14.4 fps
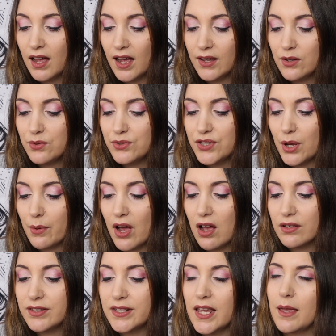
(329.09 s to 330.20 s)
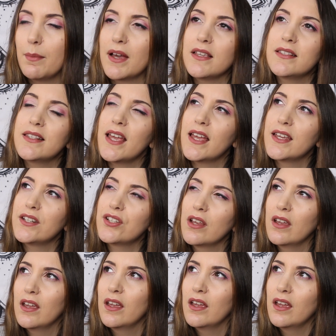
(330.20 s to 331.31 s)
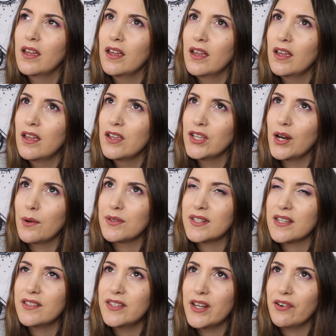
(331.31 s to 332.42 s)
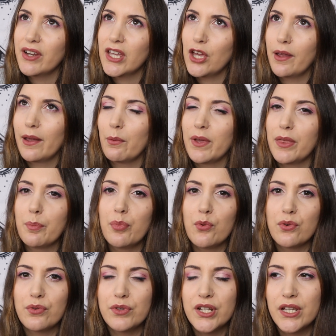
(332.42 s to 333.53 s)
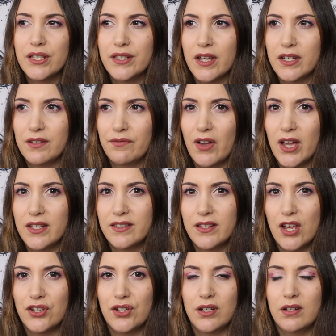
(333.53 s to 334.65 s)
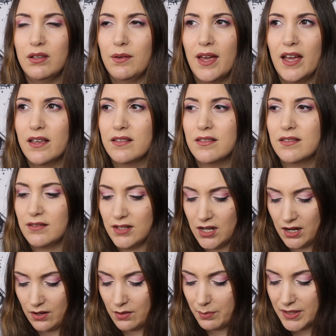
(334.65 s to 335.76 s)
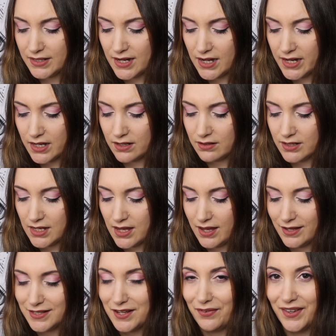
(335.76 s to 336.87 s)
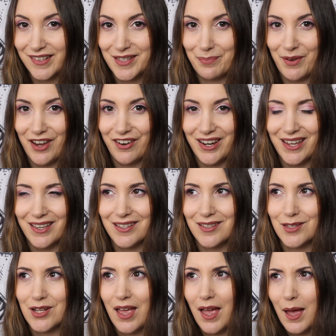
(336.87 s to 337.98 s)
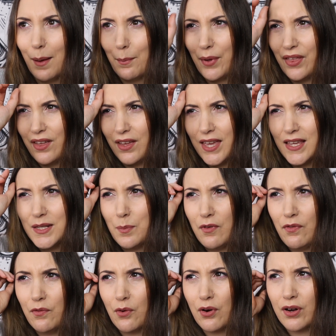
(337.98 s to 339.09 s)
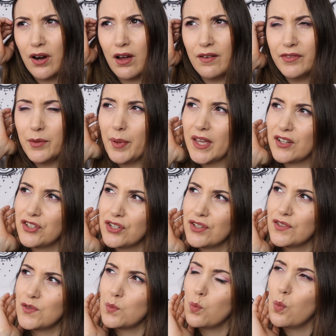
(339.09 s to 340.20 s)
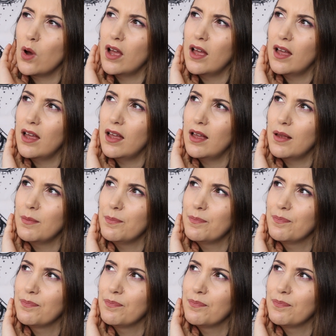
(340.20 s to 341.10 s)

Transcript: I also asked him, I said, you know, I was considering going with a board certified surgeon who has, you know, a bazillion years of experience, but his before and after pictures were,